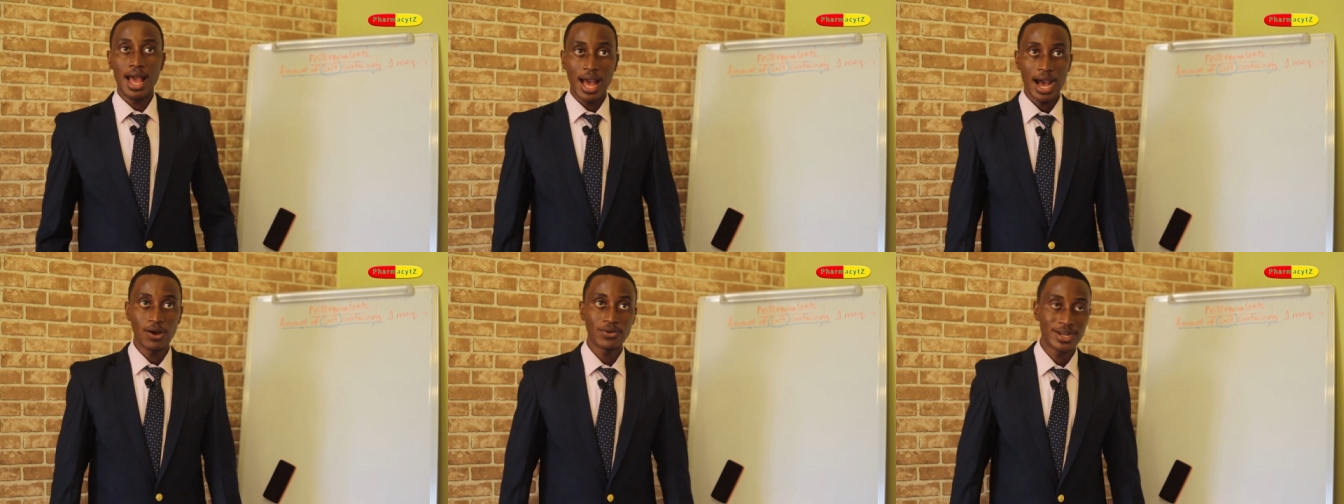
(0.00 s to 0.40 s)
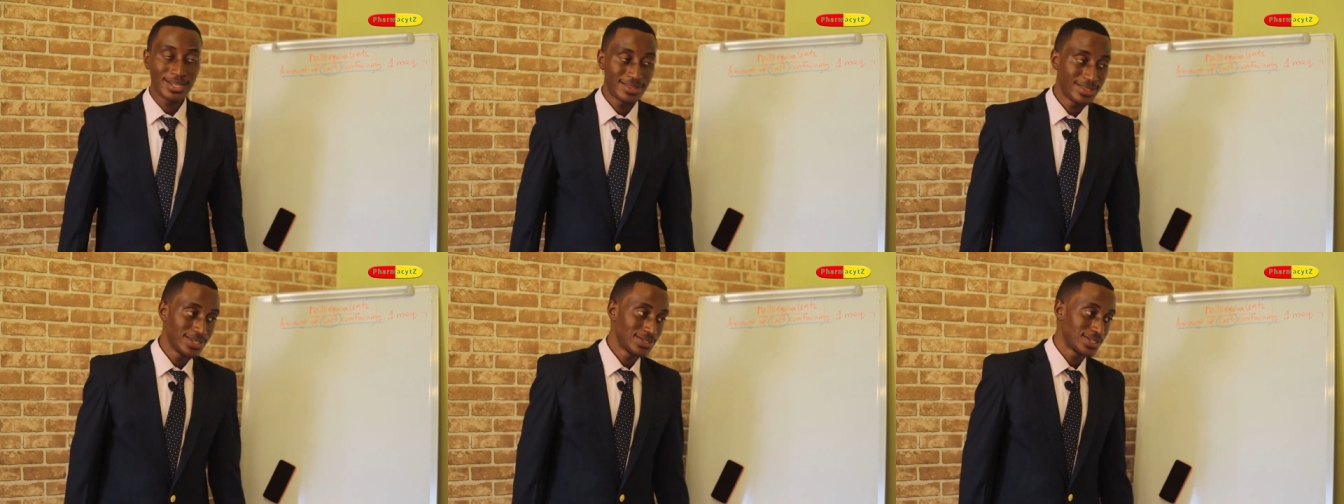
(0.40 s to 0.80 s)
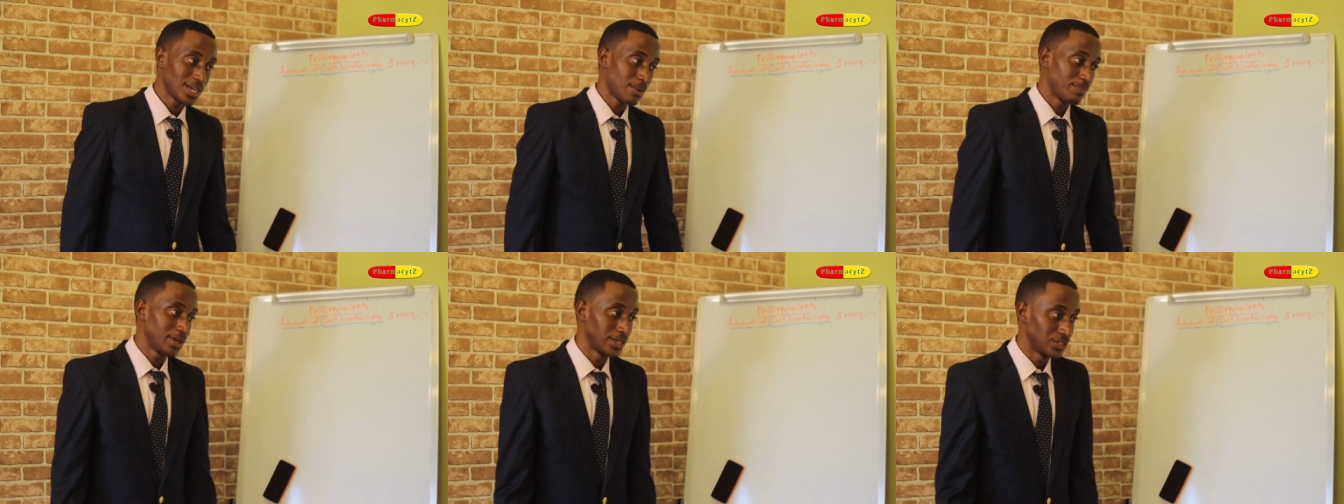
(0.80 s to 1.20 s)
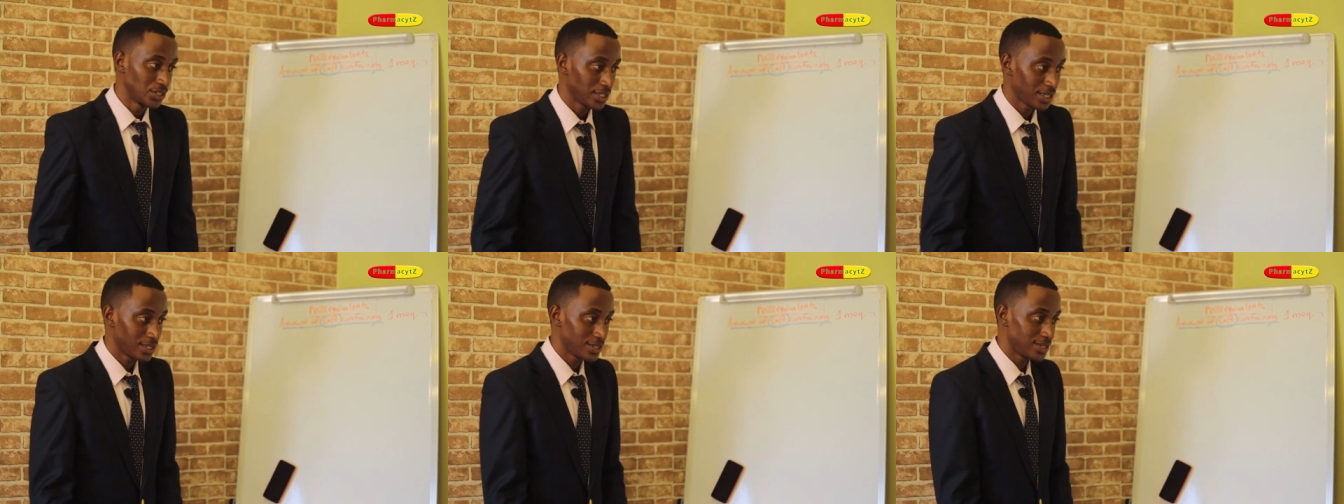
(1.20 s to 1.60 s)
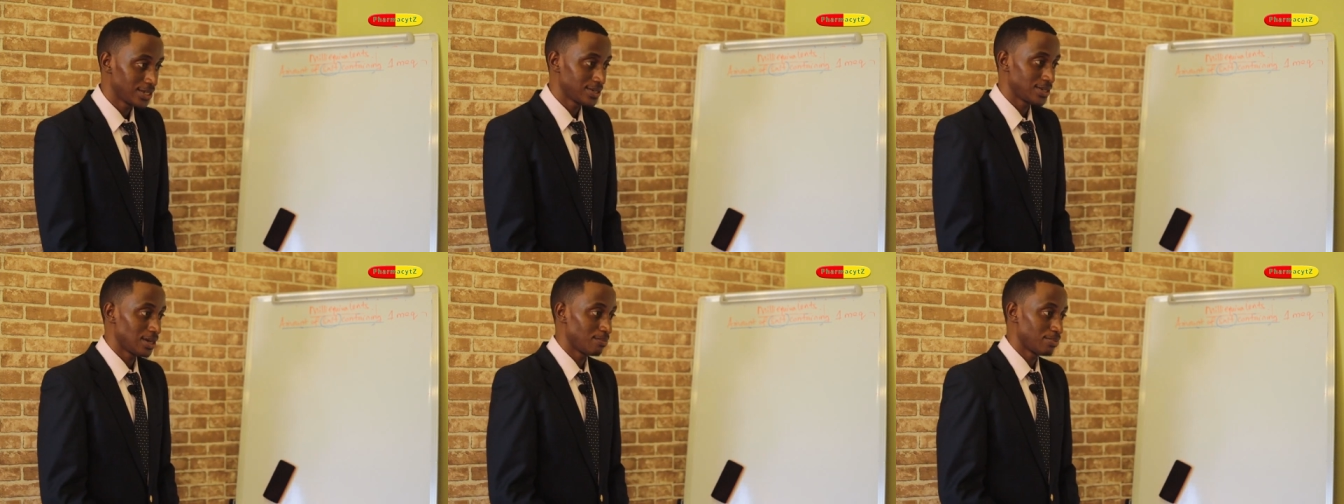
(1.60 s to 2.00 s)
How does this happen? Check this
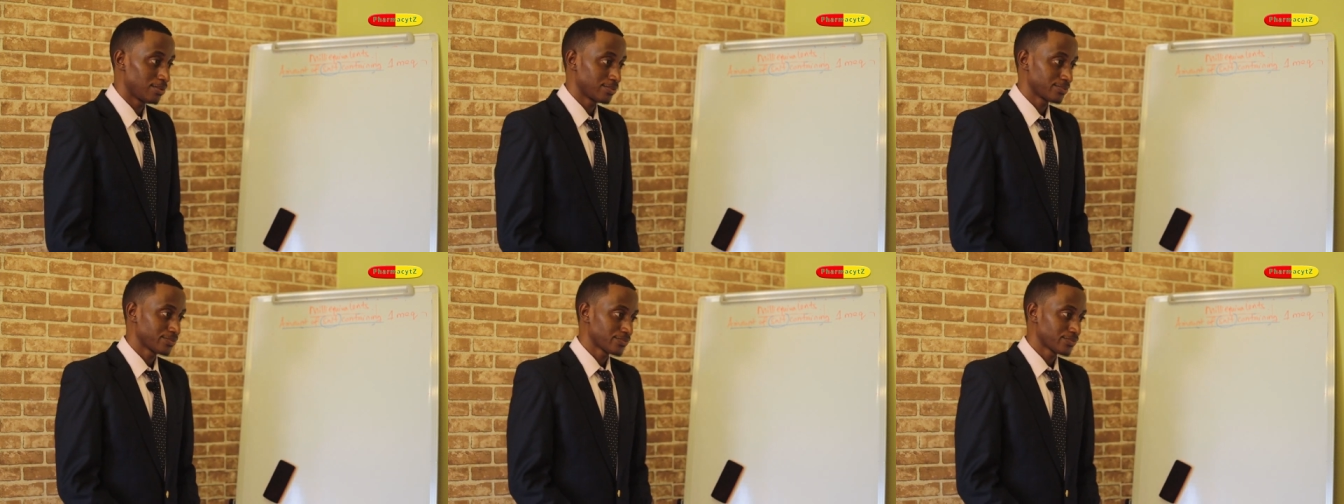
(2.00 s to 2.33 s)
example.